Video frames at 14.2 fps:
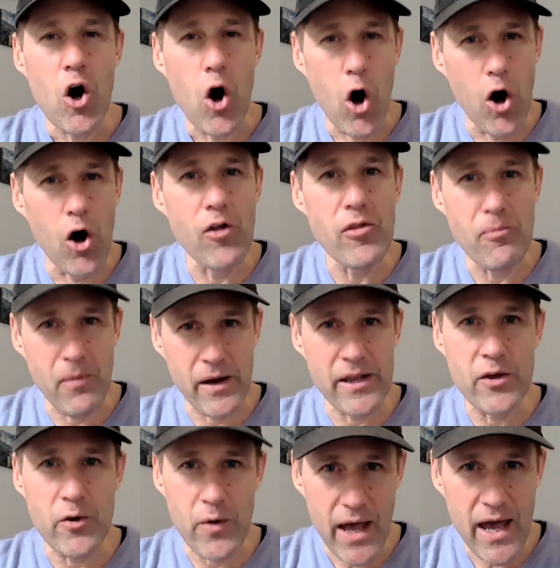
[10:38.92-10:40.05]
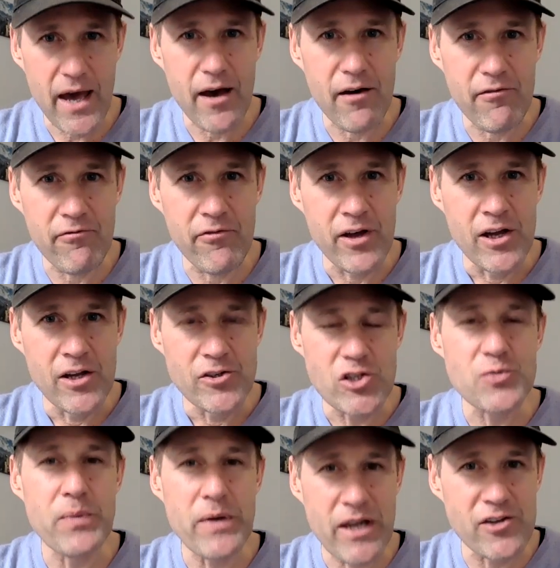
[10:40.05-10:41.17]
all the money you have
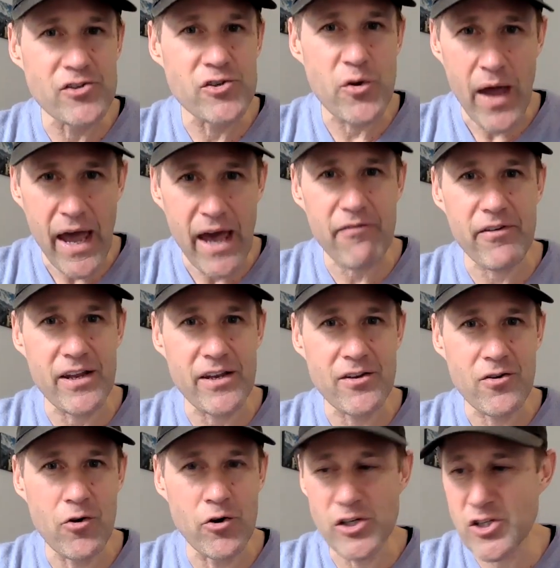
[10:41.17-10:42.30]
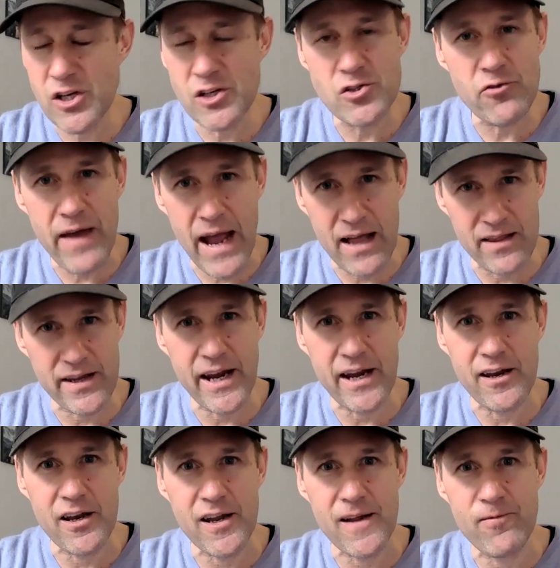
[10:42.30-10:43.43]
just because you have it or just because you've
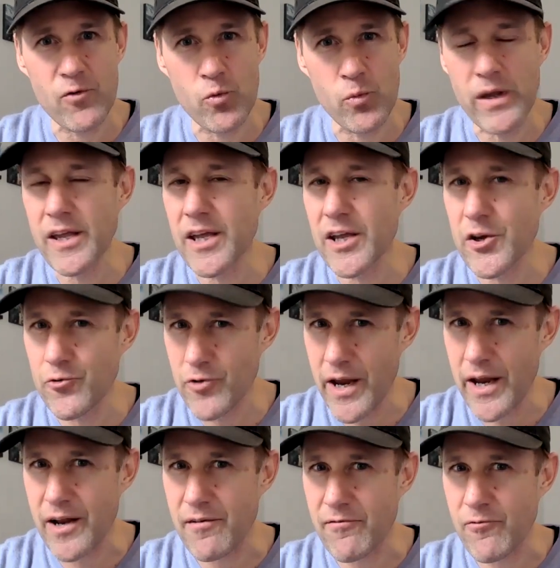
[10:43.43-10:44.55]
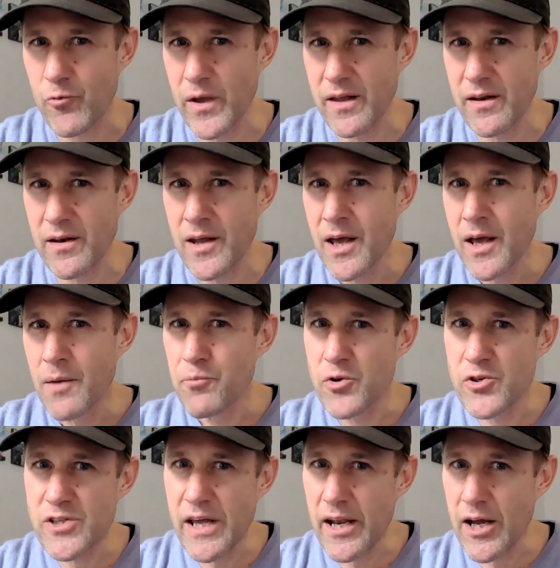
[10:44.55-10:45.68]
allocated it. We can get creative. We can
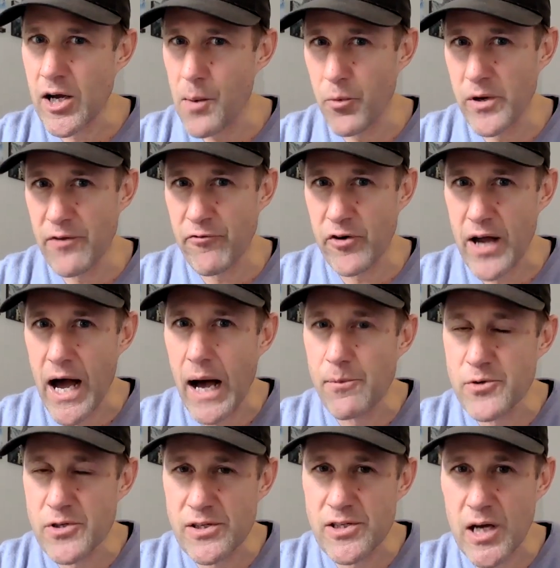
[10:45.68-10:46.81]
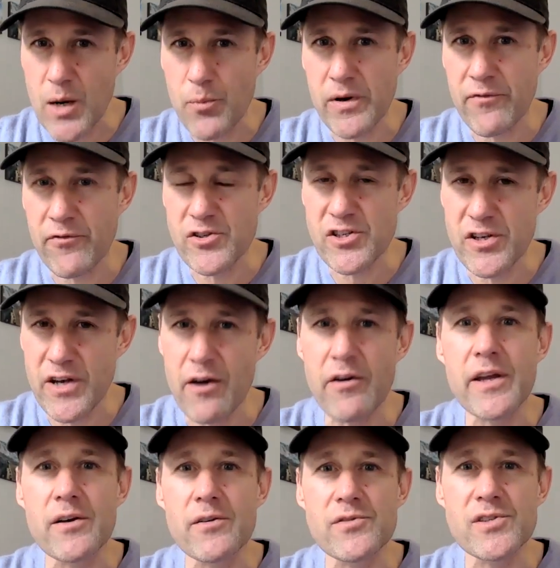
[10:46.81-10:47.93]
present a couple different options, a couple different
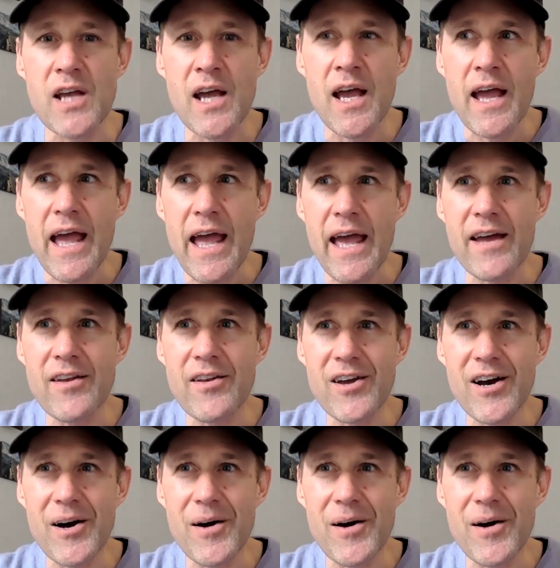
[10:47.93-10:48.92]
scenarios, and